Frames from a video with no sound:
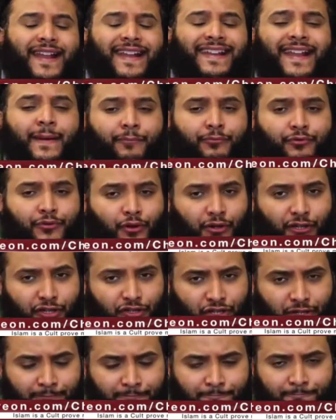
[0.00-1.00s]

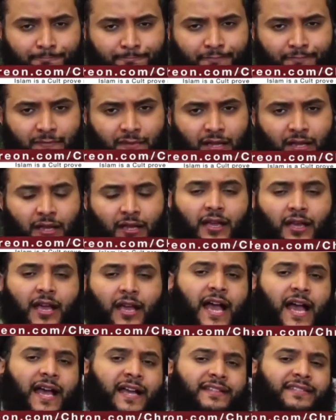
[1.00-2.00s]
embryology
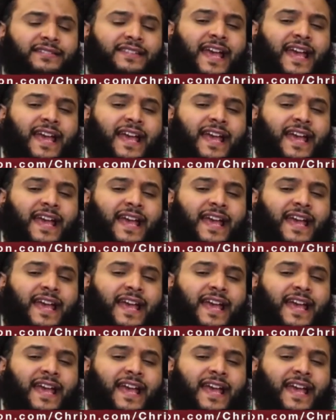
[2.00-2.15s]
and